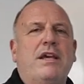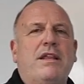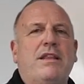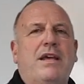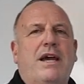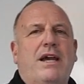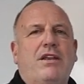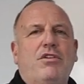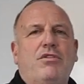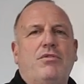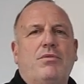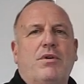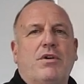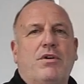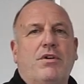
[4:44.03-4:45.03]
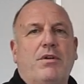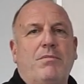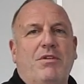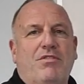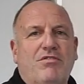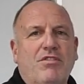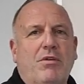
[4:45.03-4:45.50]
that you are going to
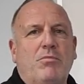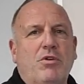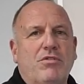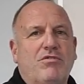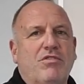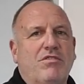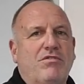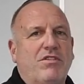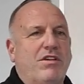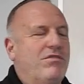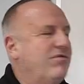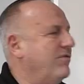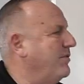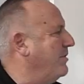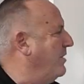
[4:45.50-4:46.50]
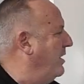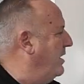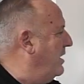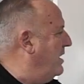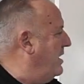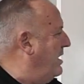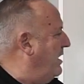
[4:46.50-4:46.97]
be somewhat successful,
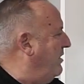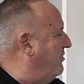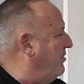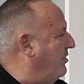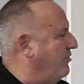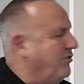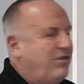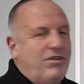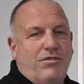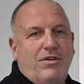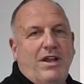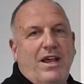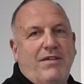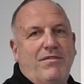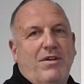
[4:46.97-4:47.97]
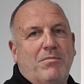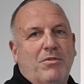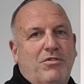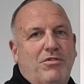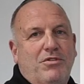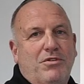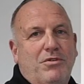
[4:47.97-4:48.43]
as long as you don't have number
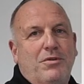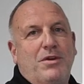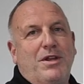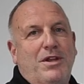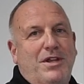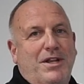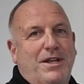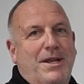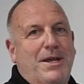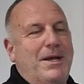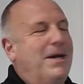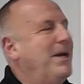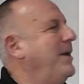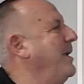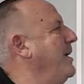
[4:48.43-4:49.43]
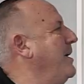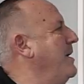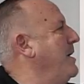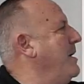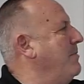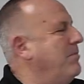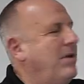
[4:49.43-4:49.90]
two hit you in the head,
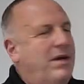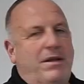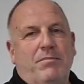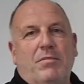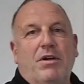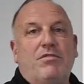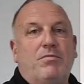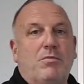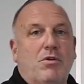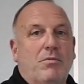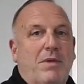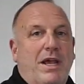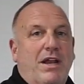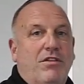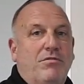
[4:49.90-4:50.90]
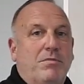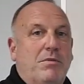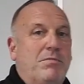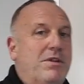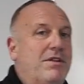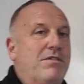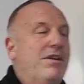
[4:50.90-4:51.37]
but much more manageable.
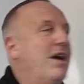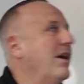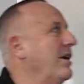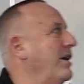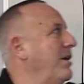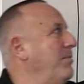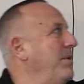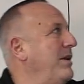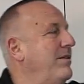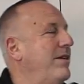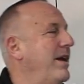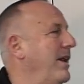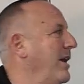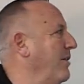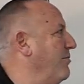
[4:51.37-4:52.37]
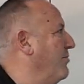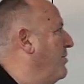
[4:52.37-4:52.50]
But they're not going to be 10x